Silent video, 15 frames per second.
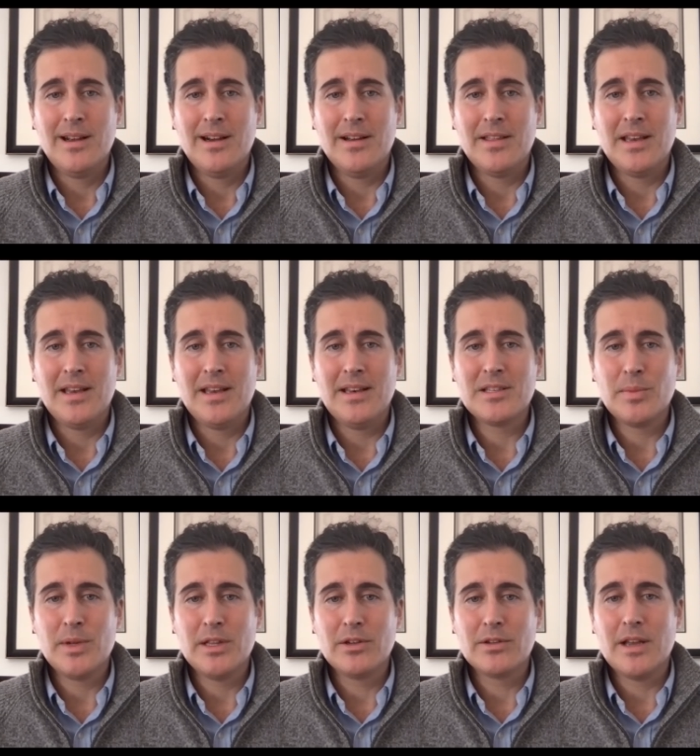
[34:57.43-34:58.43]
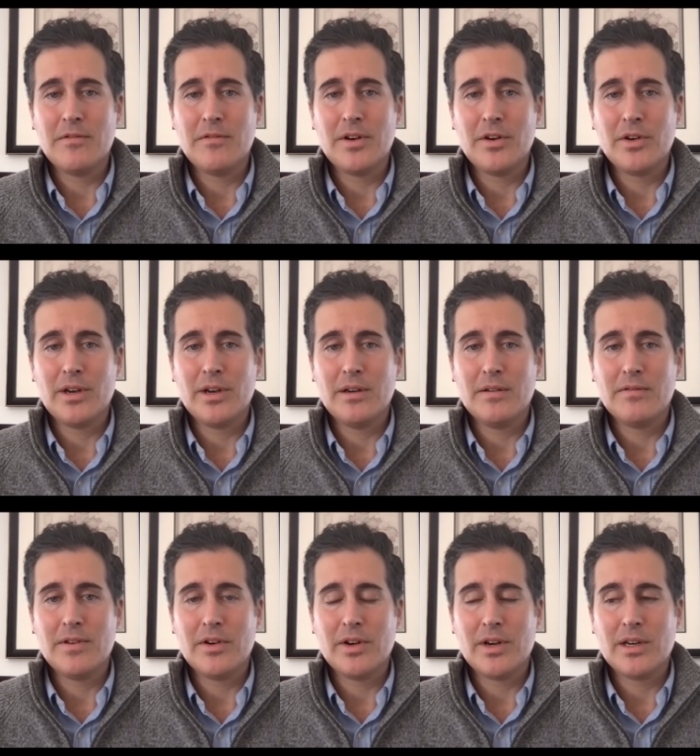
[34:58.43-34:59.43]
That needs to be looked at very,
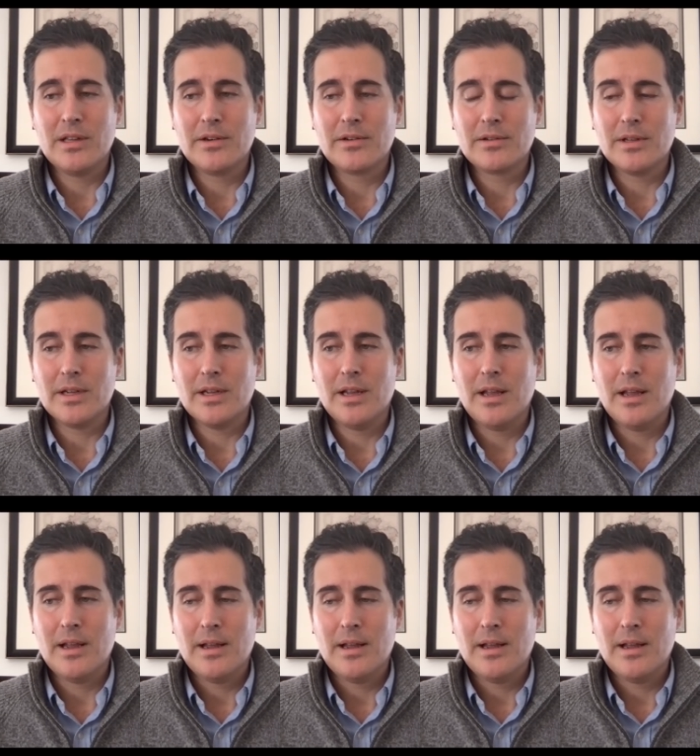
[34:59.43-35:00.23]
very clearly.